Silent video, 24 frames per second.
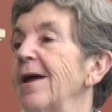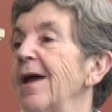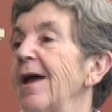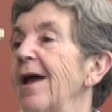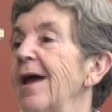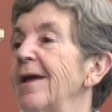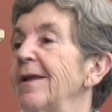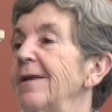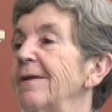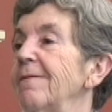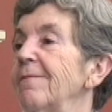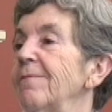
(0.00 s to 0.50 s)

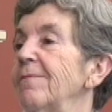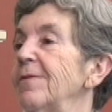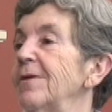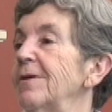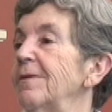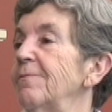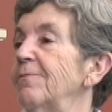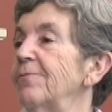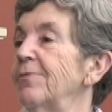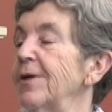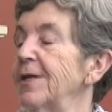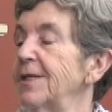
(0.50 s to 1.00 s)
and
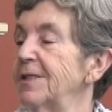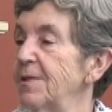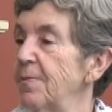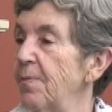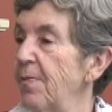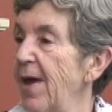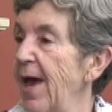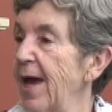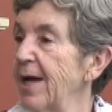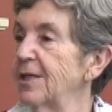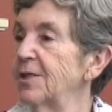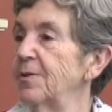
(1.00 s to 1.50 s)
brings it
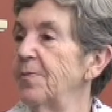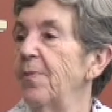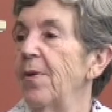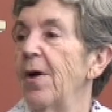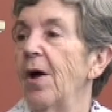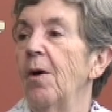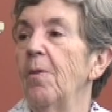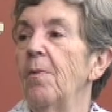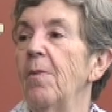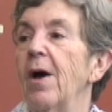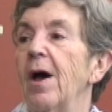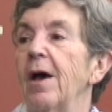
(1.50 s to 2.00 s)
back to
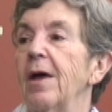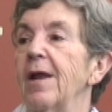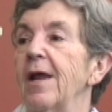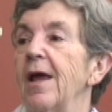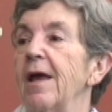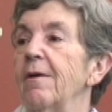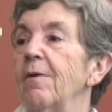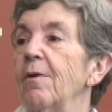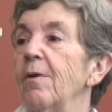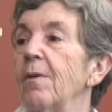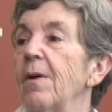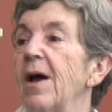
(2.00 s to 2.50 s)
Belmont
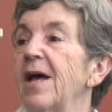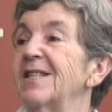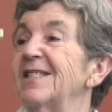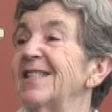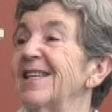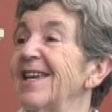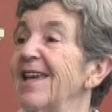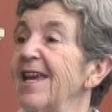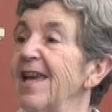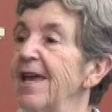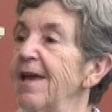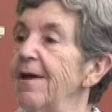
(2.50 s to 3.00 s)
as a
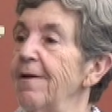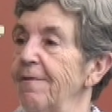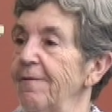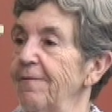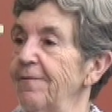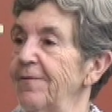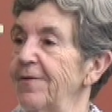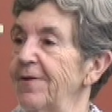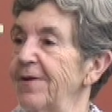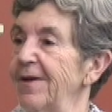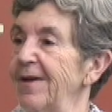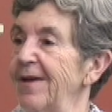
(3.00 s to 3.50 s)

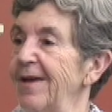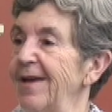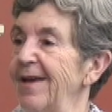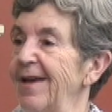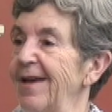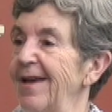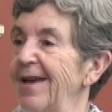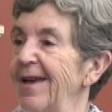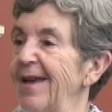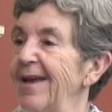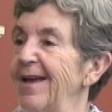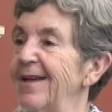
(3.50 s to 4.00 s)
gift,
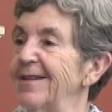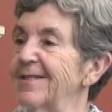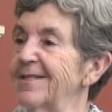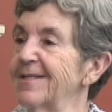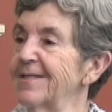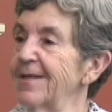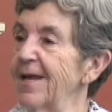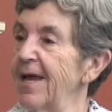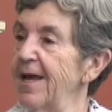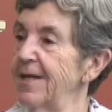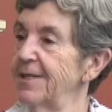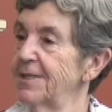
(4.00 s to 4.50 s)

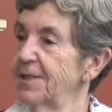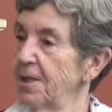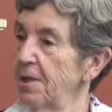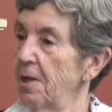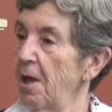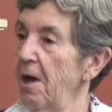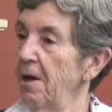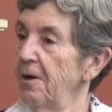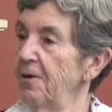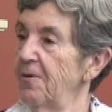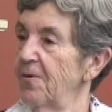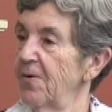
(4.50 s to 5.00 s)
it's it's
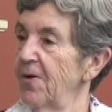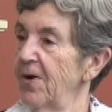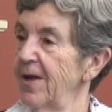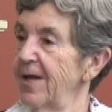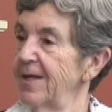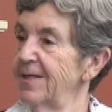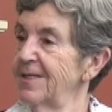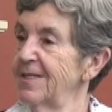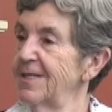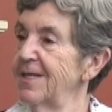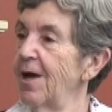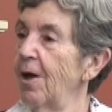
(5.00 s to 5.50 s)
laundered.
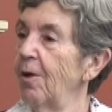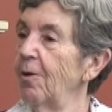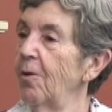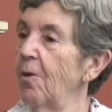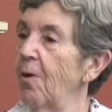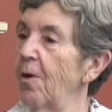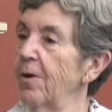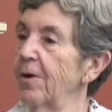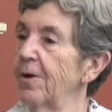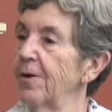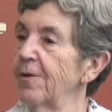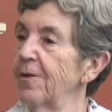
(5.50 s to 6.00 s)
It's well, no
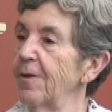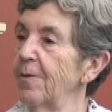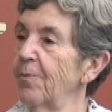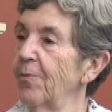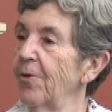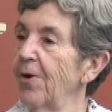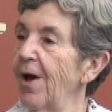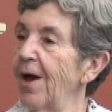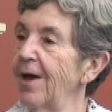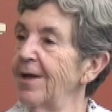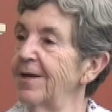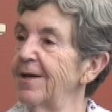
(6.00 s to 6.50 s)
longer the
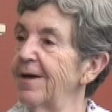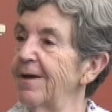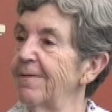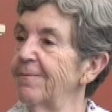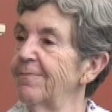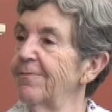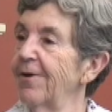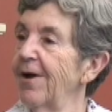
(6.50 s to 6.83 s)
product. Yeah, I,